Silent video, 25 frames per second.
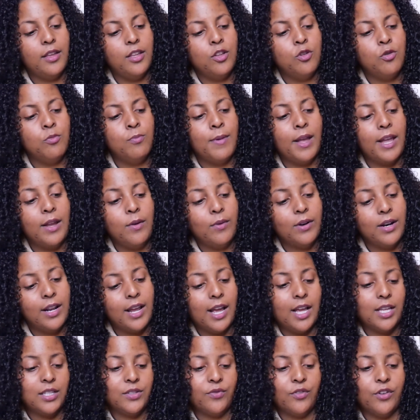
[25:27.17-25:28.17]
You may want to
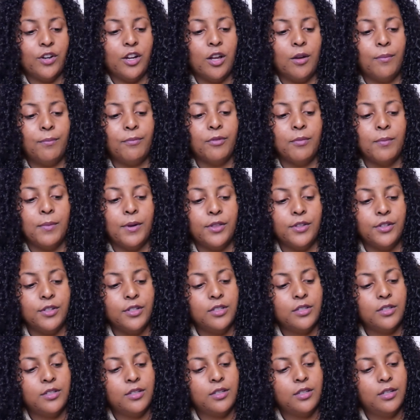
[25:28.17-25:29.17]
ask for help from
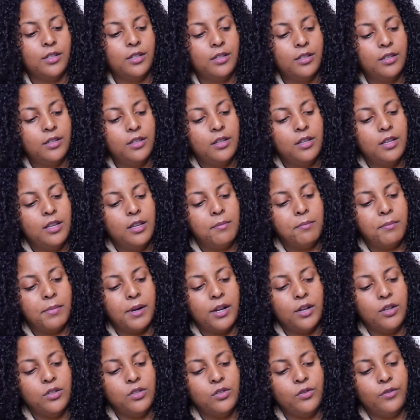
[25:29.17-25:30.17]
others.
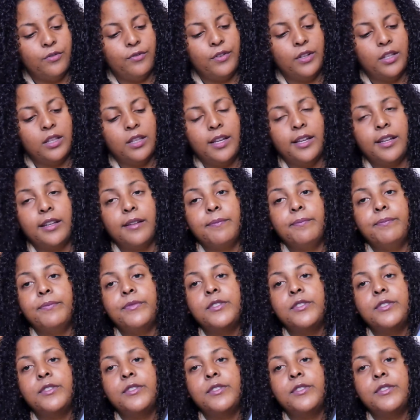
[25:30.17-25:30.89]
But I also feel like